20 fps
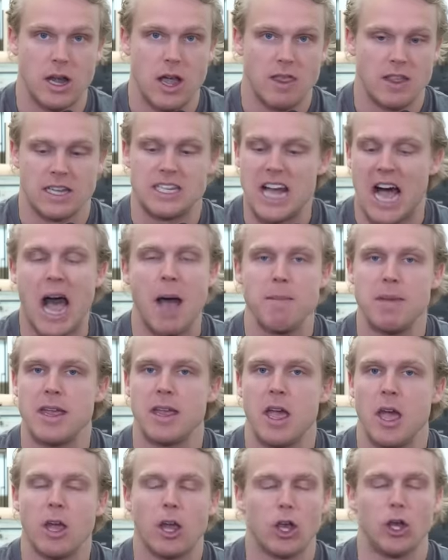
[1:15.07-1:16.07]
The timing
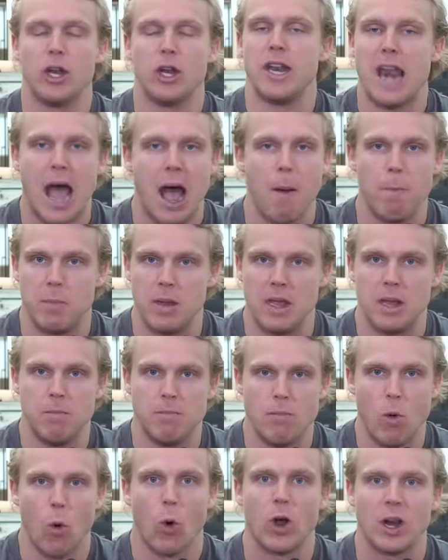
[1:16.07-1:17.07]
could not be
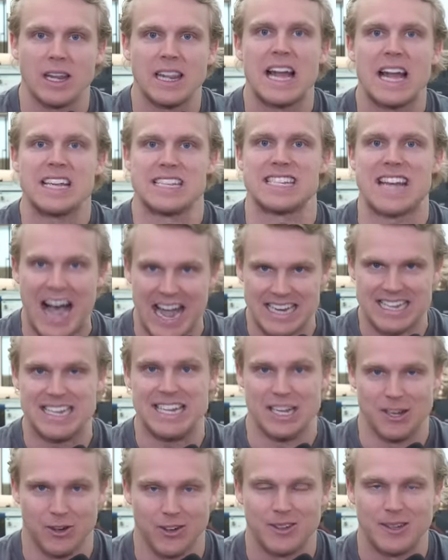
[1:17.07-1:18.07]
more or less
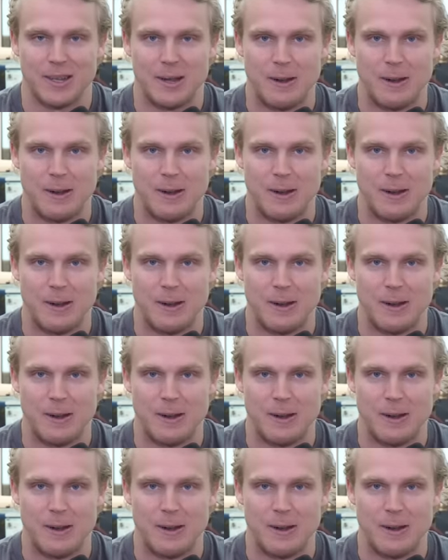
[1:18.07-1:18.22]
ideal.